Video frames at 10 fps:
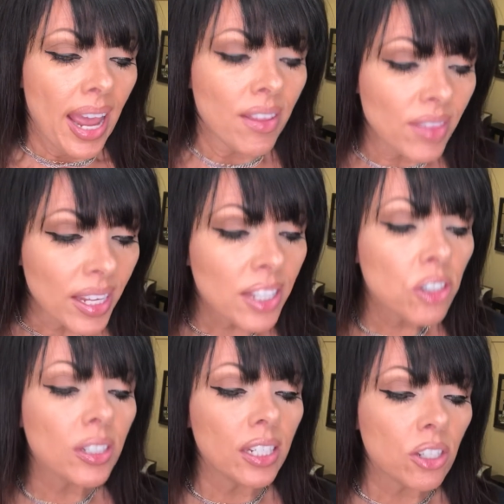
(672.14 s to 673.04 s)
And then
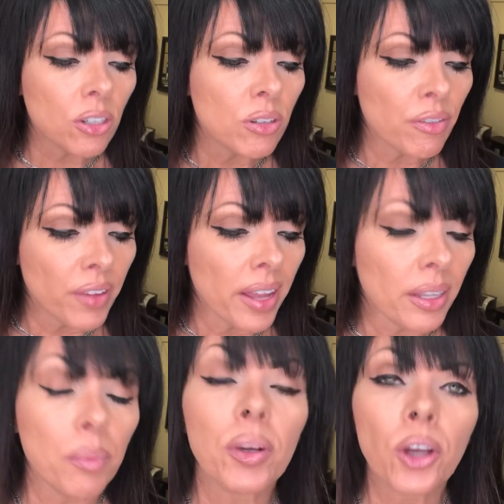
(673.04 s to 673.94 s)
you need to
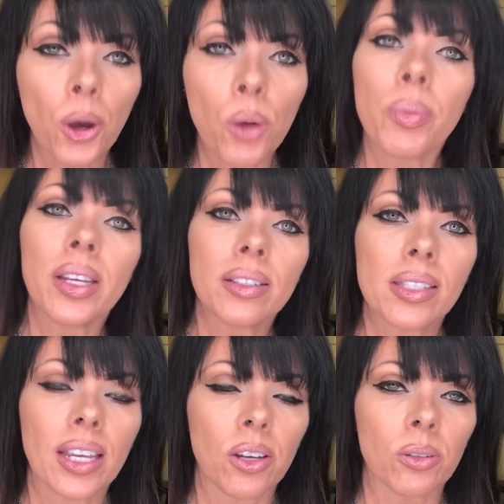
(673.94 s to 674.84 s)
develop coping
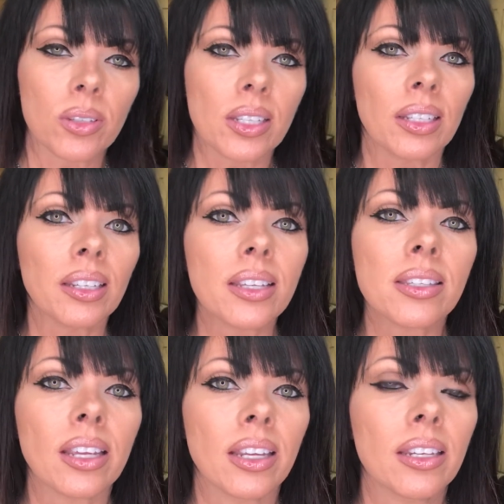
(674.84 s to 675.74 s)
skills.
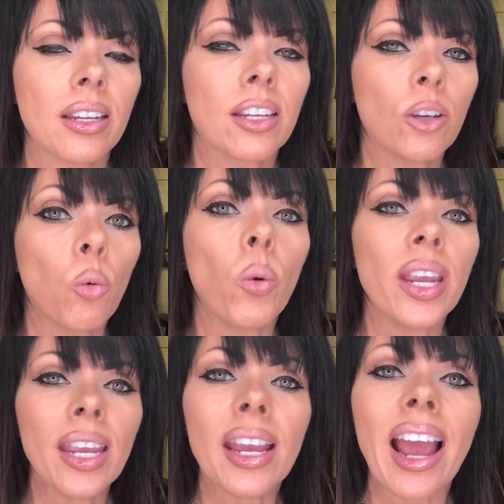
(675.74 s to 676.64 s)
Listen,
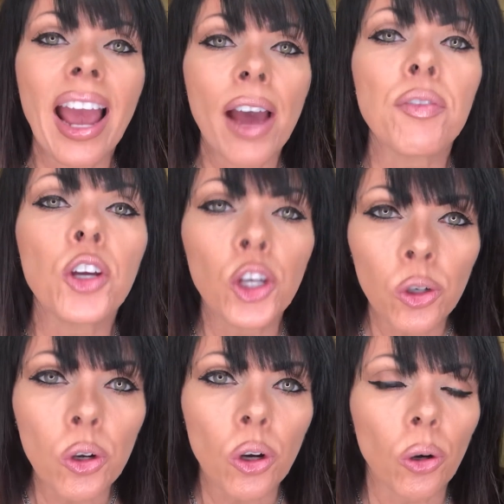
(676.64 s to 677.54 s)
we have
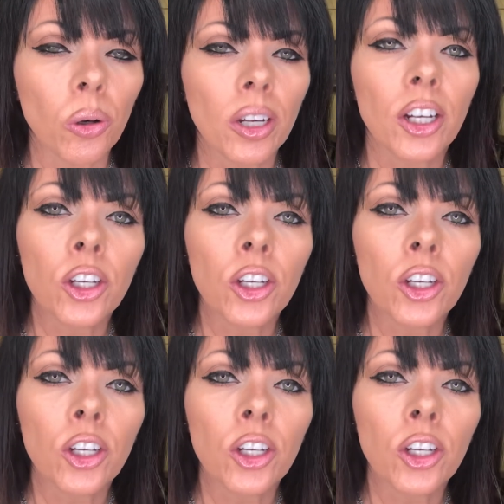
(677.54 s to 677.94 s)
Google.